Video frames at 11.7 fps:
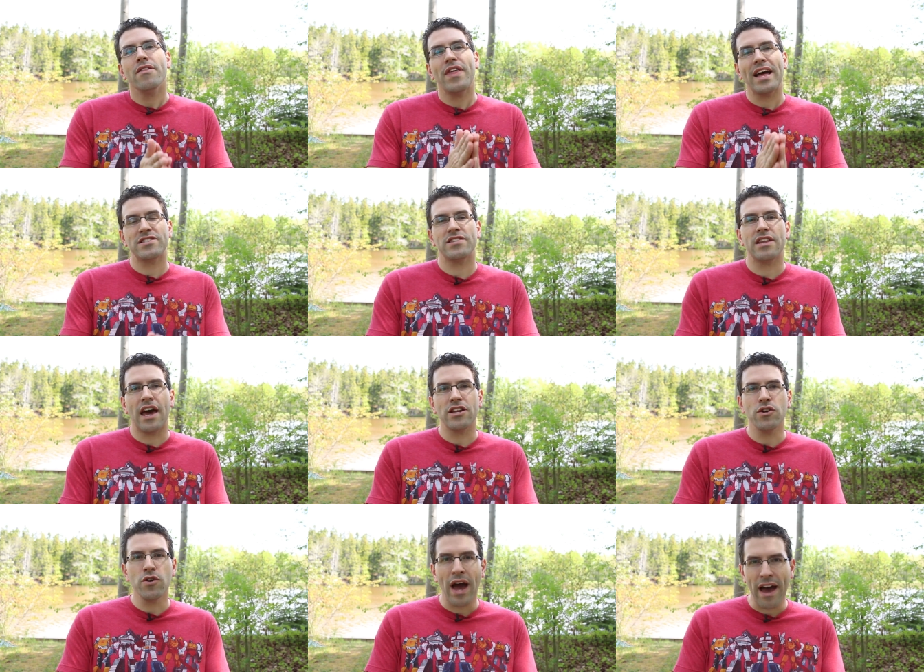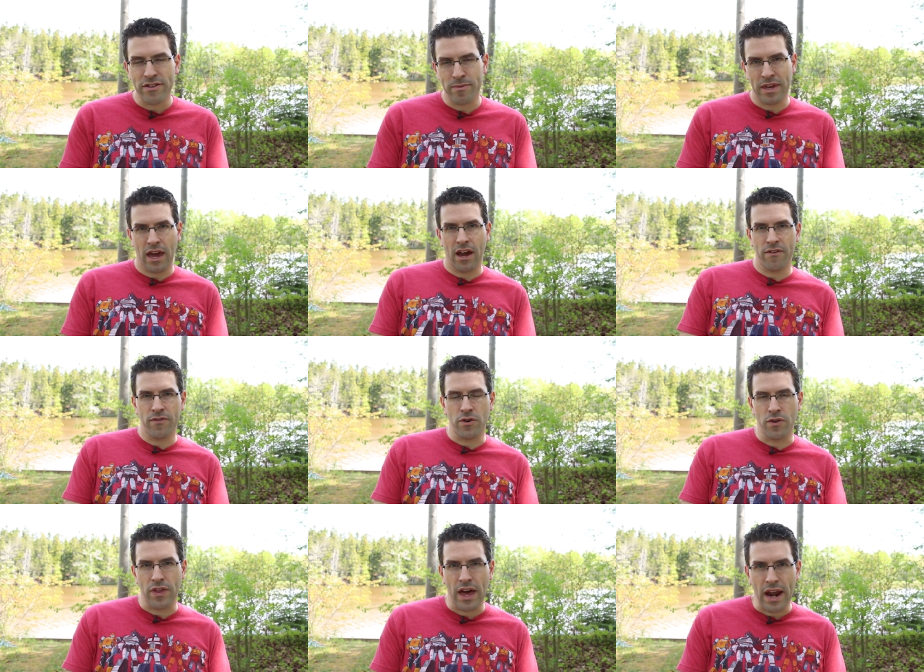That said, I do have to be
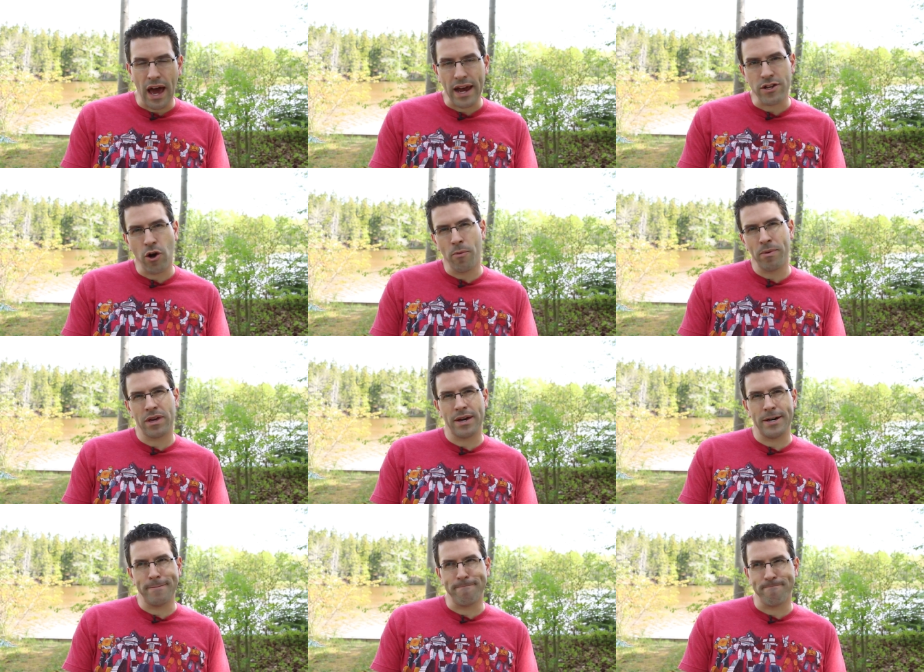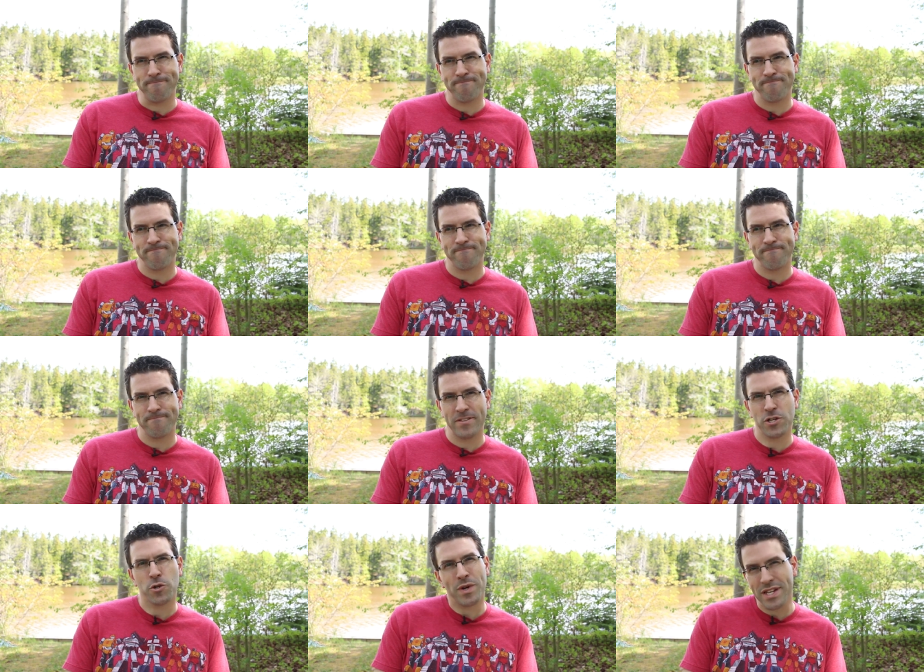careful that I don't become
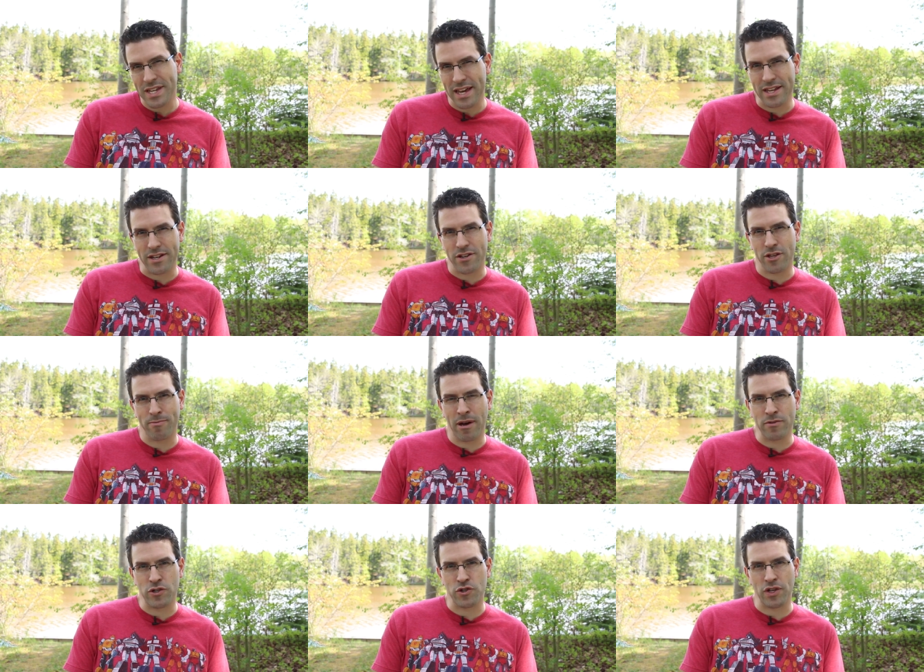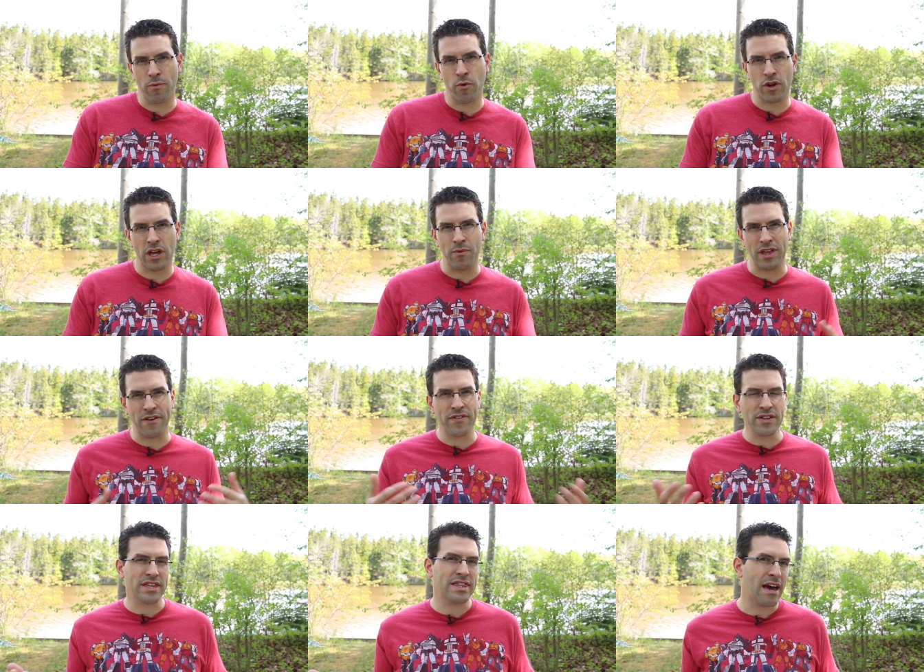too indebted to the publishers I'm working with. I
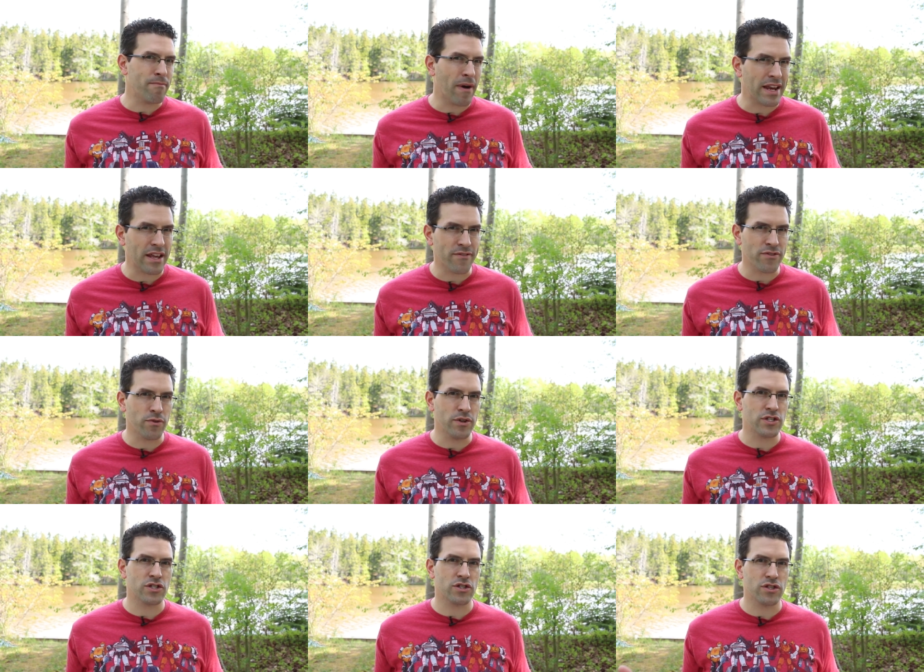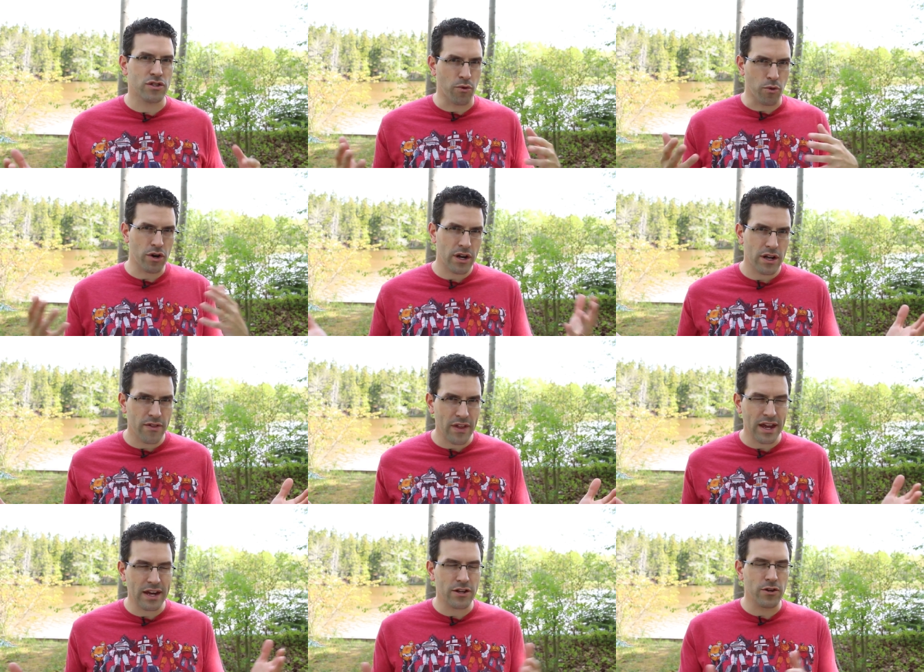feel like that might influence the work
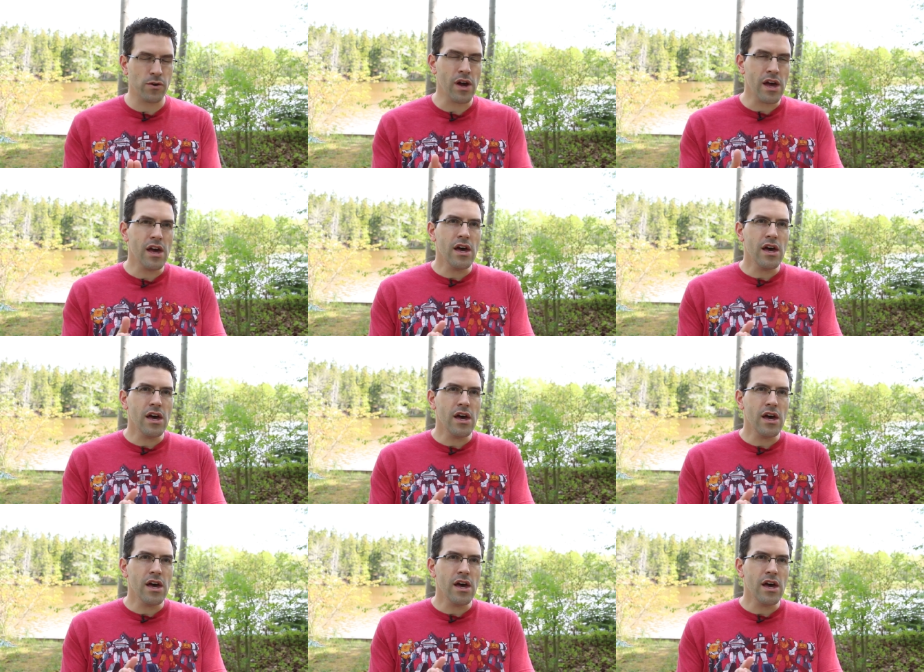that I do.